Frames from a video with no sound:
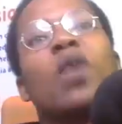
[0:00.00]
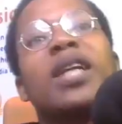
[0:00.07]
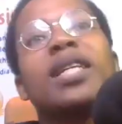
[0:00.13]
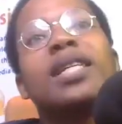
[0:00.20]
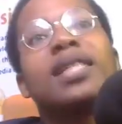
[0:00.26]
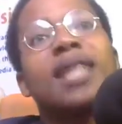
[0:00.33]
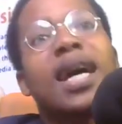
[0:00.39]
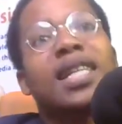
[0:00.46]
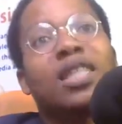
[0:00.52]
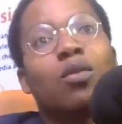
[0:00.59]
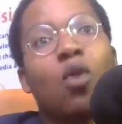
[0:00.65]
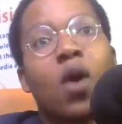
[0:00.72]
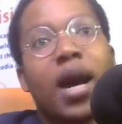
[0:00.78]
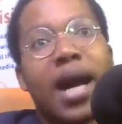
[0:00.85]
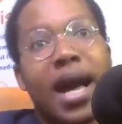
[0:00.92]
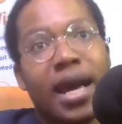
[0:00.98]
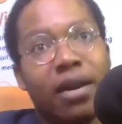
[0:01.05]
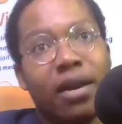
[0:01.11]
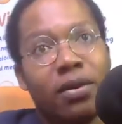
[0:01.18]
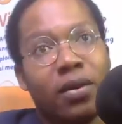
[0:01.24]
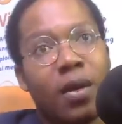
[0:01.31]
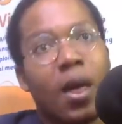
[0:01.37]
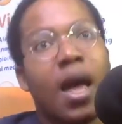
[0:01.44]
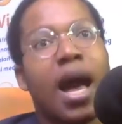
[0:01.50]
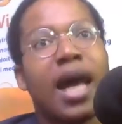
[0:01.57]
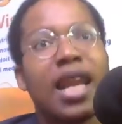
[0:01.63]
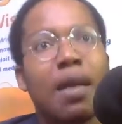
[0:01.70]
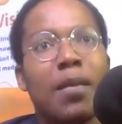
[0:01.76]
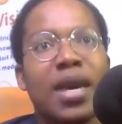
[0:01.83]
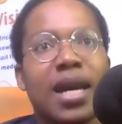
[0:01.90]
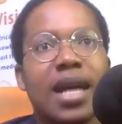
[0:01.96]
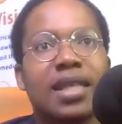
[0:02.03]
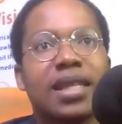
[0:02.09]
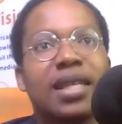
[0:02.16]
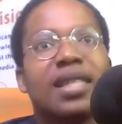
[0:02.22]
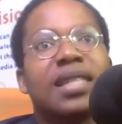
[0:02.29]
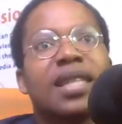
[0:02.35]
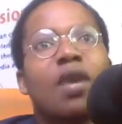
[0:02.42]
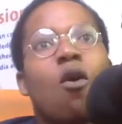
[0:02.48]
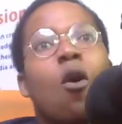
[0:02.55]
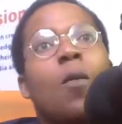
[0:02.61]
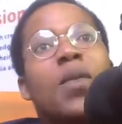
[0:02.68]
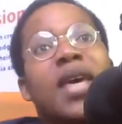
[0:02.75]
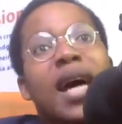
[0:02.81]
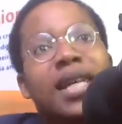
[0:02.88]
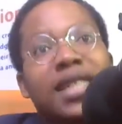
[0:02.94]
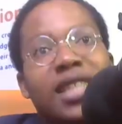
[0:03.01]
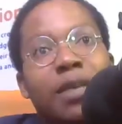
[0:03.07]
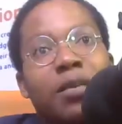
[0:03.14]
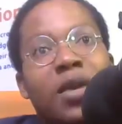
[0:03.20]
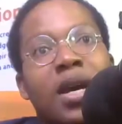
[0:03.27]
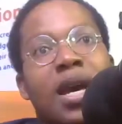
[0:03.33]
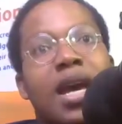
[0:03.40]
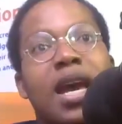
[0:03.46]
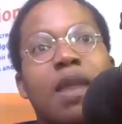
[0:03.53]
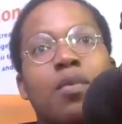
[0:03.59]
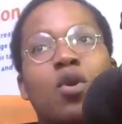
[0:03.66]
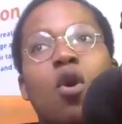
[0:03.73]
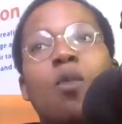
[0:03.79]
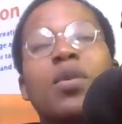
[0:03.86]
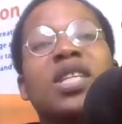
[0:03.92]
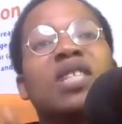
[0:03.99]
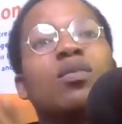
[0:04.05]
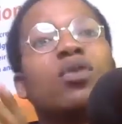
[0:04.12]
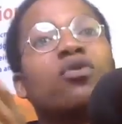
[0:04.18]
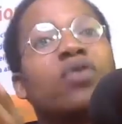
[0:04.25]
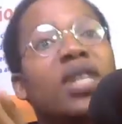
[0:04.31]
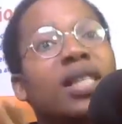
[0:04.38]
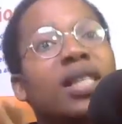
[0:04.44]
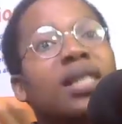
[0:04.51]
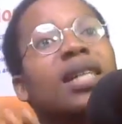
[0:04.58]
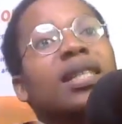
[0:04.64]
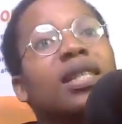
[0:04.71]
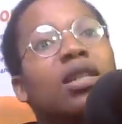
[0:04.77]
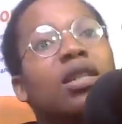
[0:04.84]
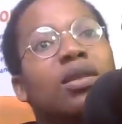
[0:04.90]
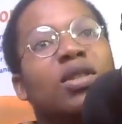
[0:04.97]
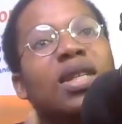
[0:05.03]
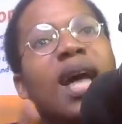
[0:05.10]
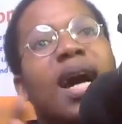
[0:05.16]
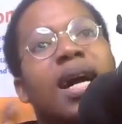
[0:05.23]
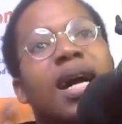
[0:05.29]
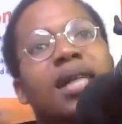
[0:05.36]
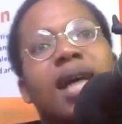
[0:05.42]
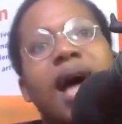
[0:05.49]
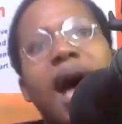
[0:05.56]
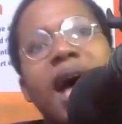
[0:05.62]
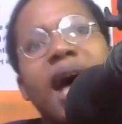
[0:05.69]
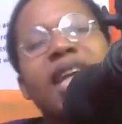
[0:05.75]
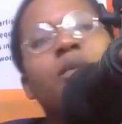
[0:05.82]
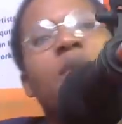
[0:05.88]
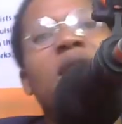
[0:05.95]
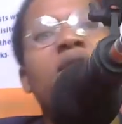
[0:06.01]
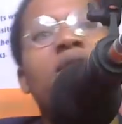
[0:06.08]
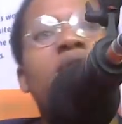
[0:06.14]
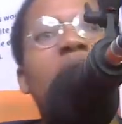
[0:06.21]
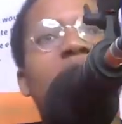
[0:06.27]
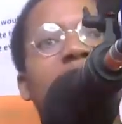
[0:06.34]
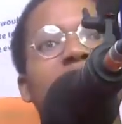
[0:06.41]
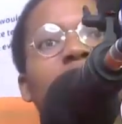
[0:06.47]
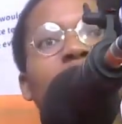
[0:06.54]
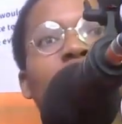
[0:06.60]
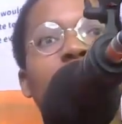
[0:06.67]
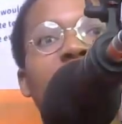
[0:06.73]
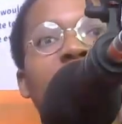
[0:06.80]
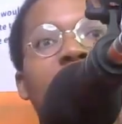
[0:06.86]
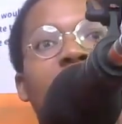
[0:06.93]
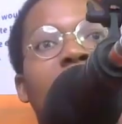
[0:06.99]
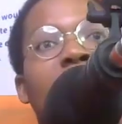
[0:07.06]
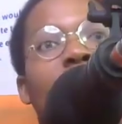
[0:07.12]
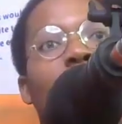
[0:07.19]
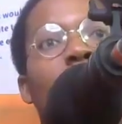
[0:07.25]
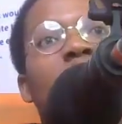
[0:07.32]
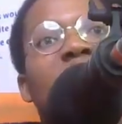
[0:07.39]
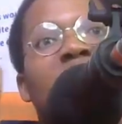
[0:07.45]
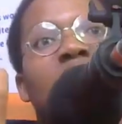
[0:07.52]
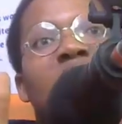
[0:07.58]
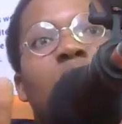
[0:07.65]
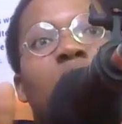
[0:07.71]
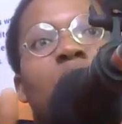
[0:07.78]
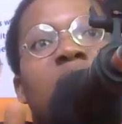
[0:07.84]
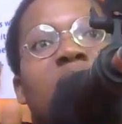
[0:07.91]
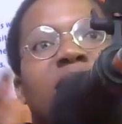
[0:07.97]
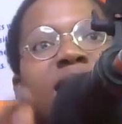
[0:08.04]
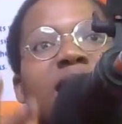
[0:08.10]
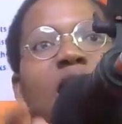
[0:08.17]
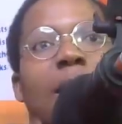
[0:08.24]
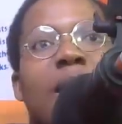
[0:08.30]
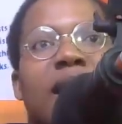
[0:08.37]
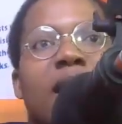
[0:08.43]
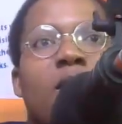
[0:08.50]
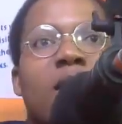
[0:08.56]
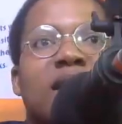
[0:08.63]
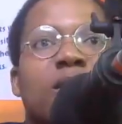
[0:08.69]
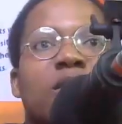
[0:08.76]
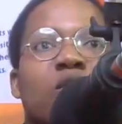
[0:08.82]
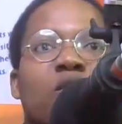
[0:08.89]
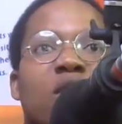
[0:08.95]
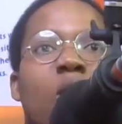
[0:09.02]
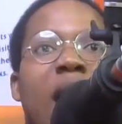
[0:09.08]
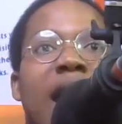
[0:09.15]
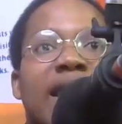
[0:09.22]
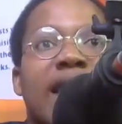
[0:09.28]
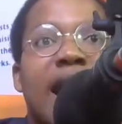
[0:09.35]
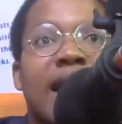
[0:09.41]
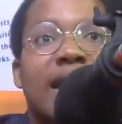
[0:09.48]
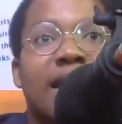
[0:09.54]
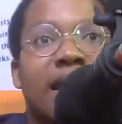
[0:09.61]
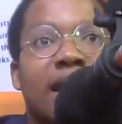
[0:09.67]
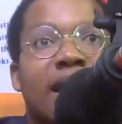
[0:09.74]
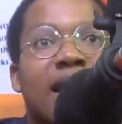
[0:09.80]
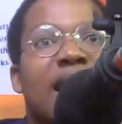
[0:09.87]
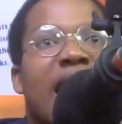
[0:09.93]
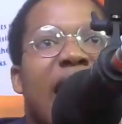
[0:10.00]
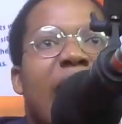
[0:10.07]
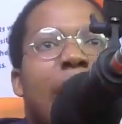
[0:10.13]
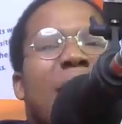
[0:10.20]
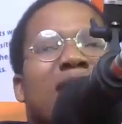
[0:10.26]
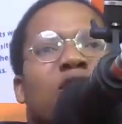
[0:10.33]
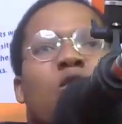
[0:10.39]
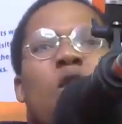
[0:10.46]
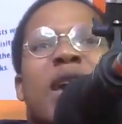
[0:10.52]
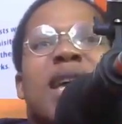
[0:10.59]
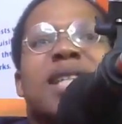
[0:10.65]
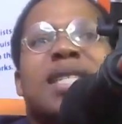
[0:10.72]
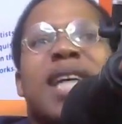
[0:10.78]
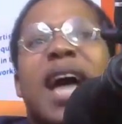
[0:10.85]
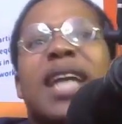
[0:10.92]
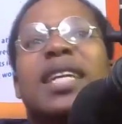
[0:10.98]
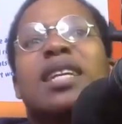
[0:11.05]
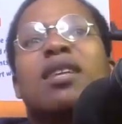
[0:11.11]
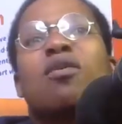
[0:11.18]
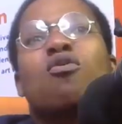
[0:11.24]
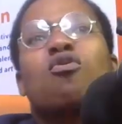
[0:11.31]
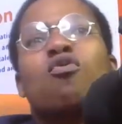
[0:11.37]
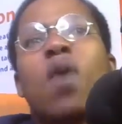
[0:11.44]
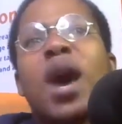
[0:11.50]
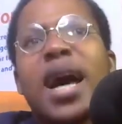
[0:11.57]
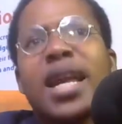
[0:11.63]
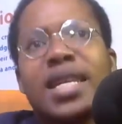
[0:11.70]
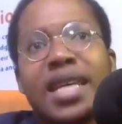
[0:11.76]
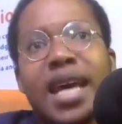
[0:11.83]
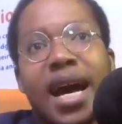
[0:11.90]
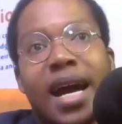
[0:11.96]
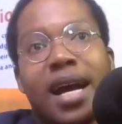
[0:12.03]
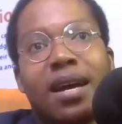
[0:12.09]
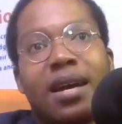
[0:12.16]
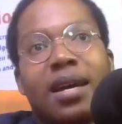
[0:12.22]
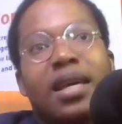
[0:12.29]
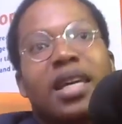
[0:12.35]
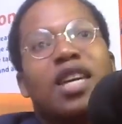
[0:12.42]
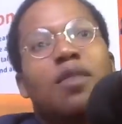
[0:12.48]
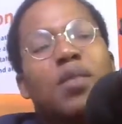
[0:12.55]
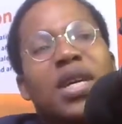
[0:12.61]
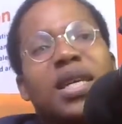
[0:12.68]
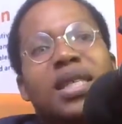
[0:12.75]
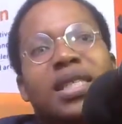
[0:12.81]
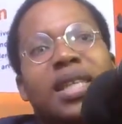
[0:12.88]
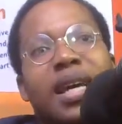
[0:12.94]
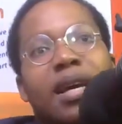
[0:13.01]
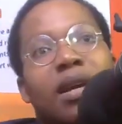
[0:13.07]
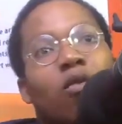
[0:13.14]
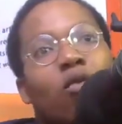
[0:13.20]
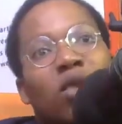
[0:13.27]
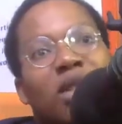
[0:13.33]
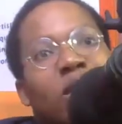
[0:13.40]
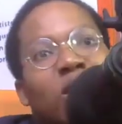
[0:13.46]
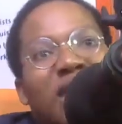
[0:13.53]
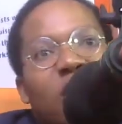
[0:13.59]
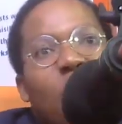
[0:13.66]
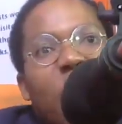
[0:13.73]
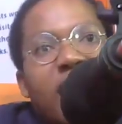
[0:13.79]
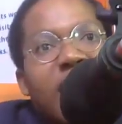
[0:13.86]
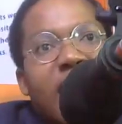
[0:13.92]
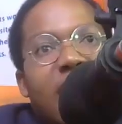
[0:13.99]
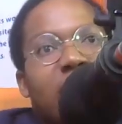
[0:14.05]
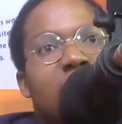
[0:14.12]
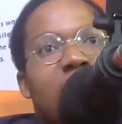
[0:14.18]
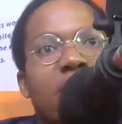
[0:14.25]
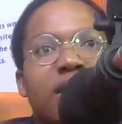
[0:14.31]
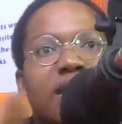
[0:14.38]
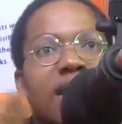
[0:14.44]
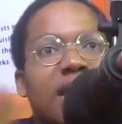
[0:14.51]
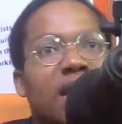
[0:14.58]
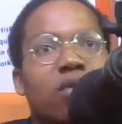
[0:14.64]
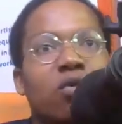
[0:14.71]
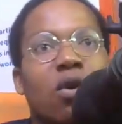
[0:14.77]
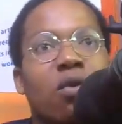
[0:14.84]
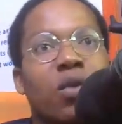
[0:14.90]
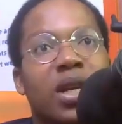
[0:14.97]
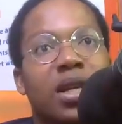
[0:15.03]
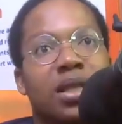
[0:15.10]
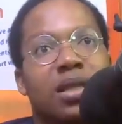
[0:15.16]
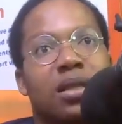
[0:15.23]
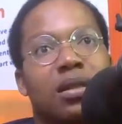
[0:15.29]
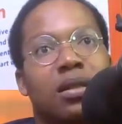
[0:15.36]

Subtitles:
when they say some more kind. And I make us say, Obiasem, AB obit me dress in a delay, I can say, ah, nipa dress in quay. Obit me, maybe not delay, I become one sense with one idea. A bass or yes, I didn't quite ya. It means say, the oye, and there is nothing wrong with it.